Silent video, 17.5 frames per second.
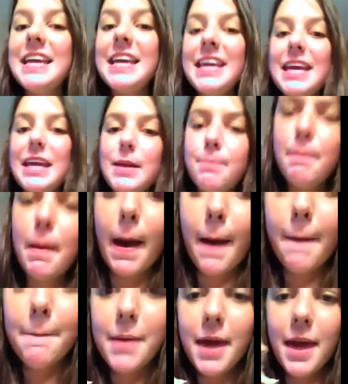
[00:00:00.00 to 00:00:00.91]
eating
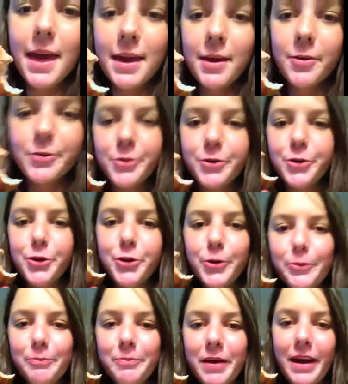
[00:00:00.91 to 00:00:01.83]
my bagel,
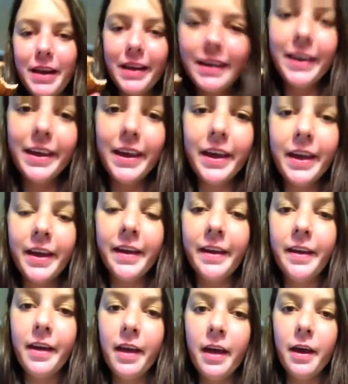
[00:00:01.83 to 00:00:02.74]
my
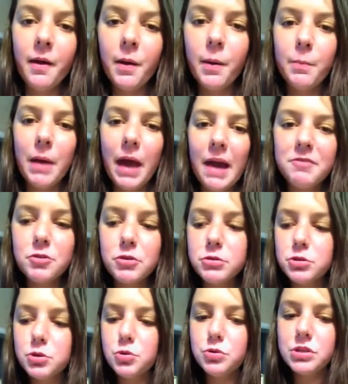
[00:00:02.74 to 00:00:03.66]

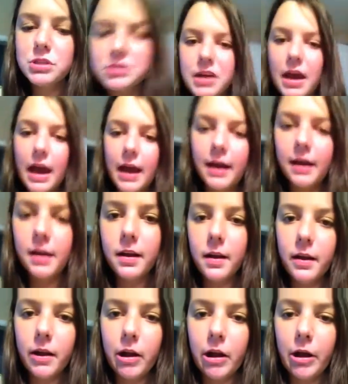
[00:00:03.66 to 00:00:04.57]
after-school snack.
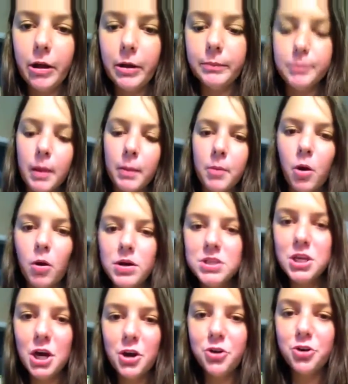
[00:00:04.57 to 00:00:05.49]
I'm
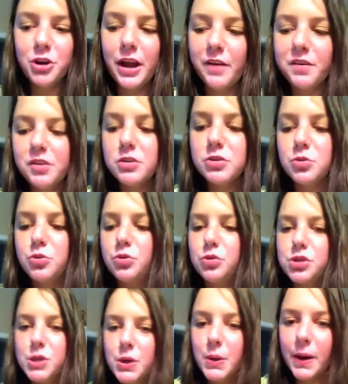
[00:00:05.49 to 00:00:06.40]
always hungry after
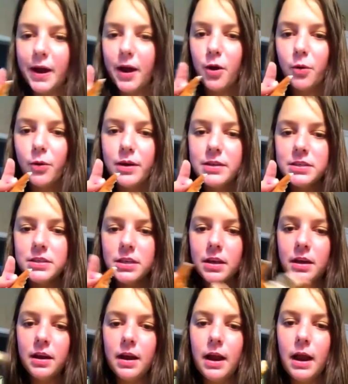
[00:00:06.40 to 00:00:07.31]
school, so I always
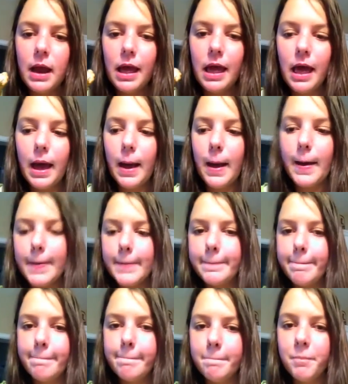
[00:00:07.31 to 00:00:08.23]

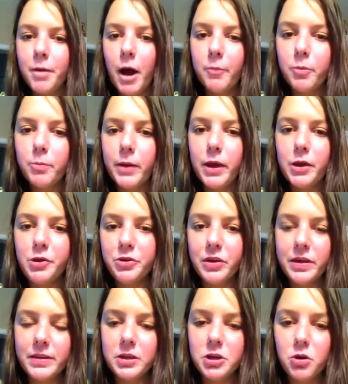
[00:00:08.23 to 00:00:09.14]
pop a
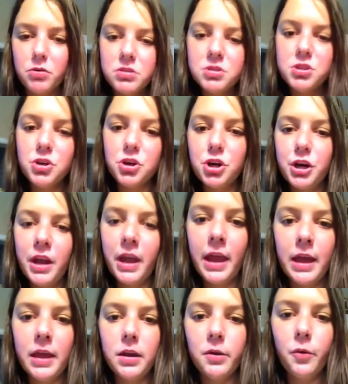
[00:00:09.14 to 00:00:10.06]
bagel in the toaster
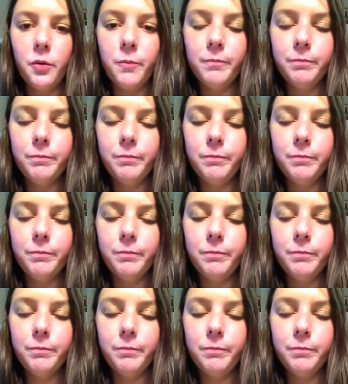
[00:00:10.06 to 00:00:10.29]
and